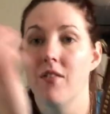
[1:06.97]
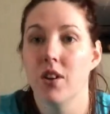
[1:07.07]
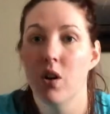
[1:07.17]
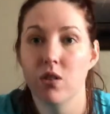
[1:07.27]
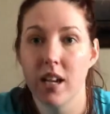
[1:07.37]

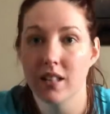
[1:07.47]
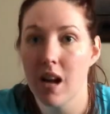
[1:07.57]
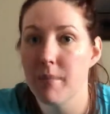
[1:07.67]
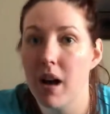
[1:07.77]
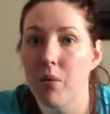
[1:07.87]
Coach has
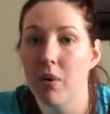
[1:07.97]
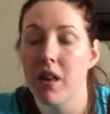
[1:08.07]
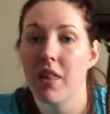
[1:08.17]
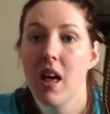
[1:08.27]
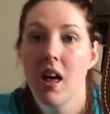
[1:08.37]
come out with
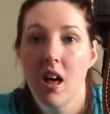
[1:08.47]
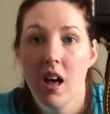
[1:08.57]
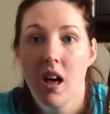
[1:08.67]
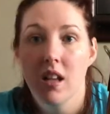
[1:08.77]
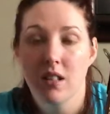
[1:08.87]

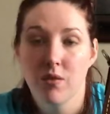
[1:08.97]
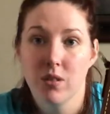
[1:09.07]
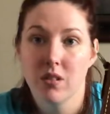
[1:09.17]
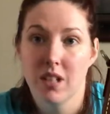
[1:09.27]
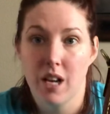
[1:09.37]

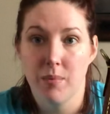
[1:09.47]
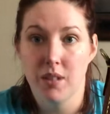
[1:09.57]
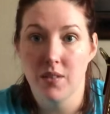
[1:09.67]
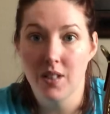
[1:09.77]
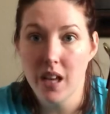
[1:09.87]
several types
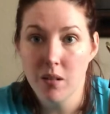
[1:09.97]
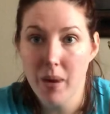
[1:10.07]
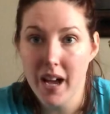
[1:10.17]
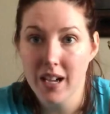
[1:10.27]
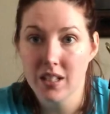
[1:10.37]
of saddle
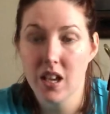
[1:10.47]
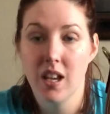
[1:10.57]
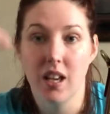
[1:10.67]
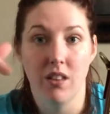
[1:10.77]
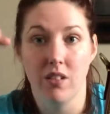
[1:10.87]
bags
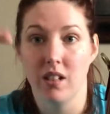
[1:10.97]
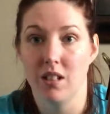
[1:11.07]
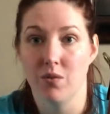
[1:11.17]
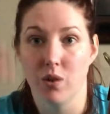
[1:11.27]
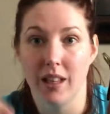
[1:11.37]
in their
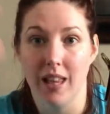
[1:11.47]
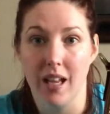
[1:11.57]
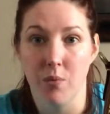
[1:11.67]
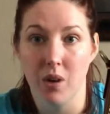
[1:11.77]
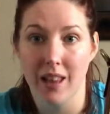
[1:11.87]

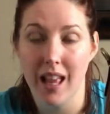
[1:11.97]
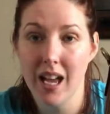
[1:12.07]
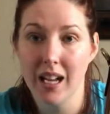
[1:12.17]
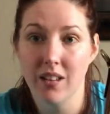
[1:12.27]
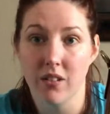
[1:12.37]
1941
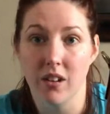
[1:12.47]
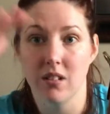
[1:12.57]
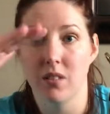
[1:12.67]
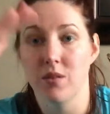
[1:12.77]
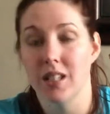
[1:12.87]
line. There are
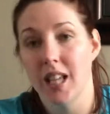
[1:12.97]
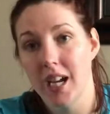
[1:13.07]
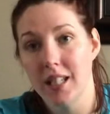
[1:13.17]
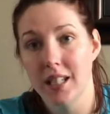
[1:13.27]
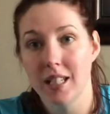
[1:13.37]
several
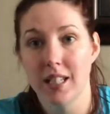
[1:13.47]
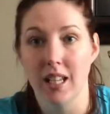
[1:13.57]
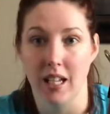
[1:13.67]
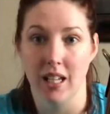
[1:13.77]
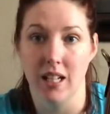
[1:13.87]
sizes,
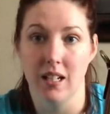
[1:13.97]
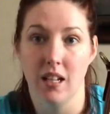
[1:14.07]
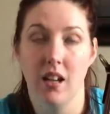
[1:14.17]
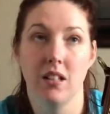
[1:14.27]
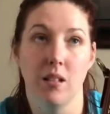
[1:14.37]
and
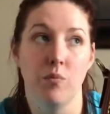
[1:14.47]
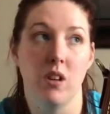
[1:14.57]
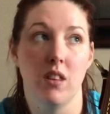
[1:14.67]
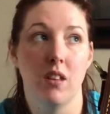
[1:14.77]
some with